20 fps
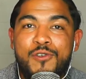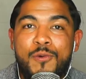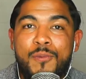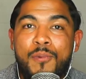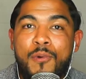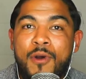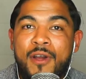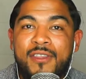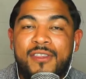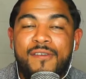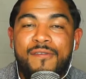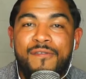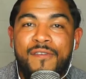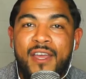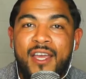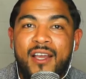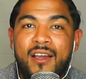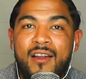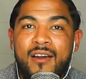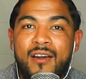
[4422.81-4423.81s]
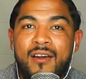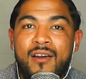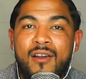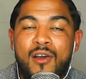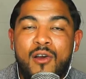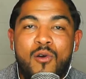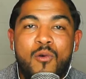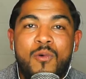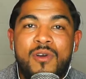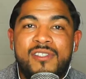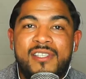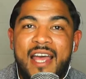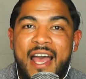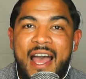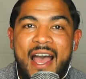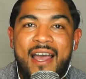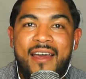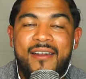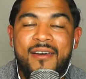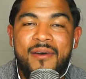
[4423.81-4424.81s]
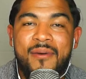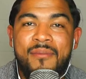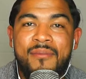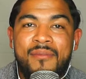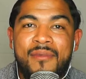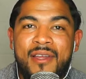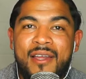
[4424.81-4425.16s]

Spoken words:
point the finger was Adam.